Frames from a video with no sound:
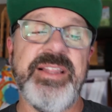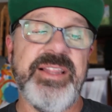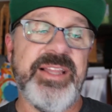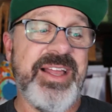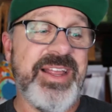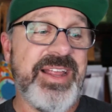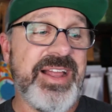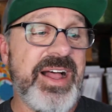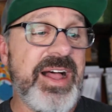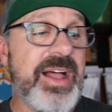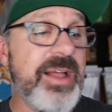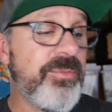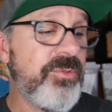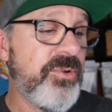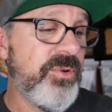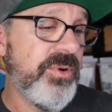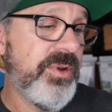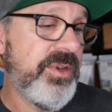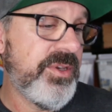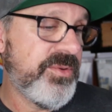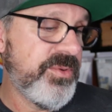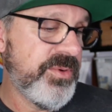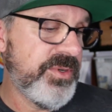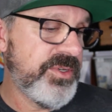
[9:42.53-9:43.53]
Like, I'm
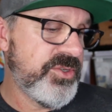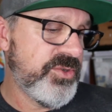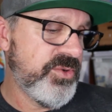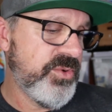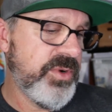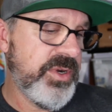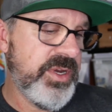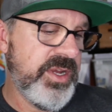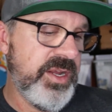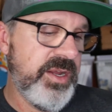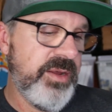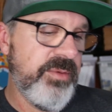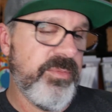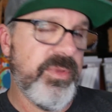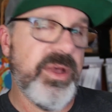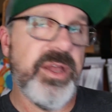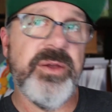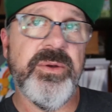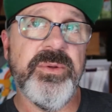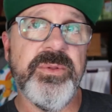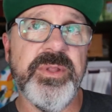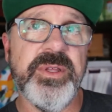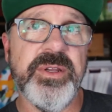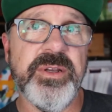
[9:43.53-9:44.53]
going to enjoy
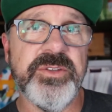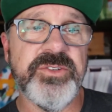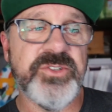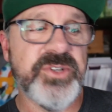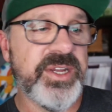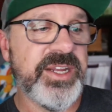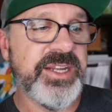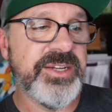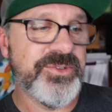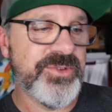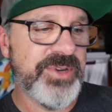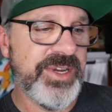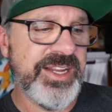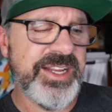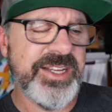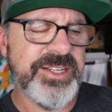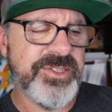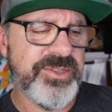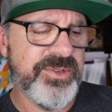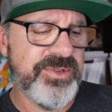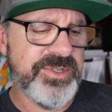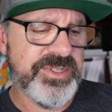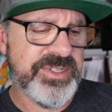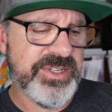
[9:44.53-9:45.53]
my own little drinky drink
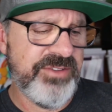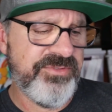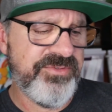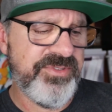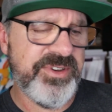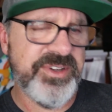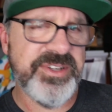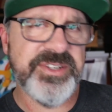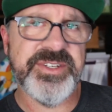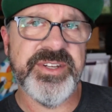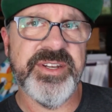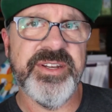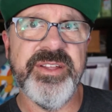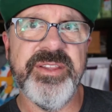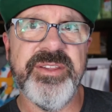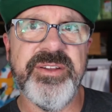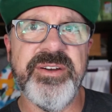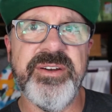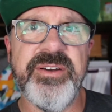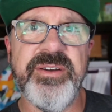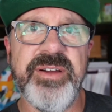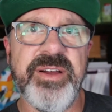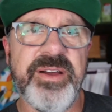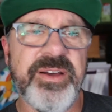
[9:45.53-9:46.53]
as soon as I finish
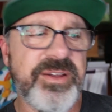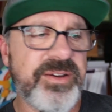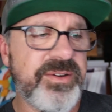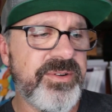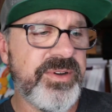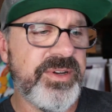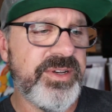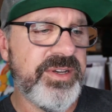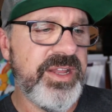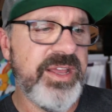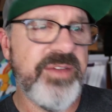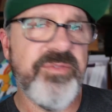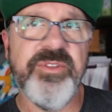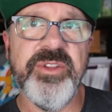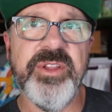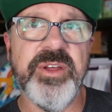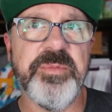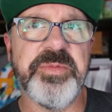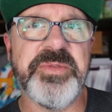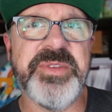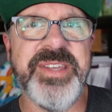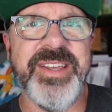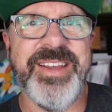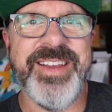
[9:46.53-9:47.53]
another 100
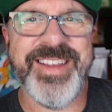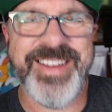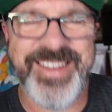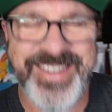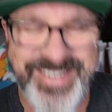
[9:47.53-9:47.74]
envelopes.